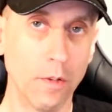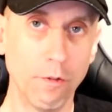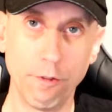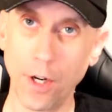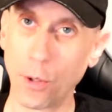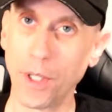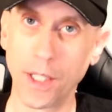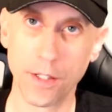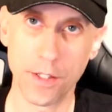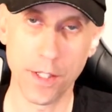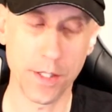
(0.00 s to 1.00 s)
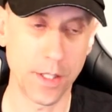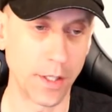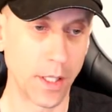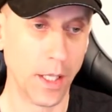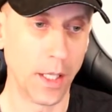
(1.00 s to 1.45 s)
Very
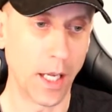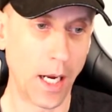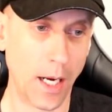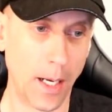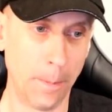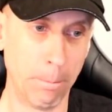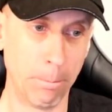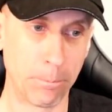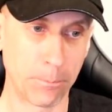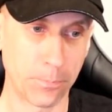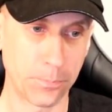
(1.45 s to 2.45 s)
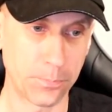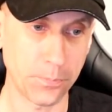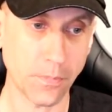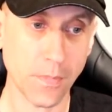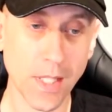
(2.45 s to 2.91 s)
consistent.
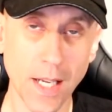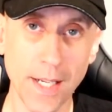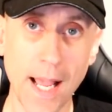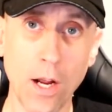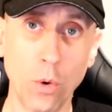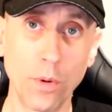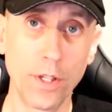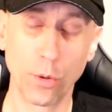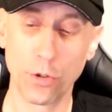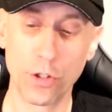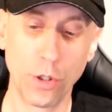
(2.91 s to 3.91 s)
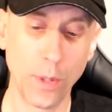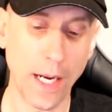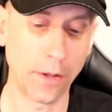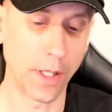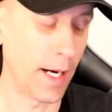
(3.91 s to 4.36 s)
Now, there are two
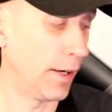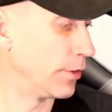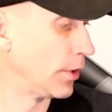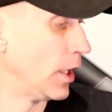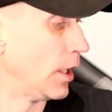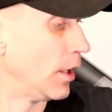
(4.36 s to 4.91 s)
outliers.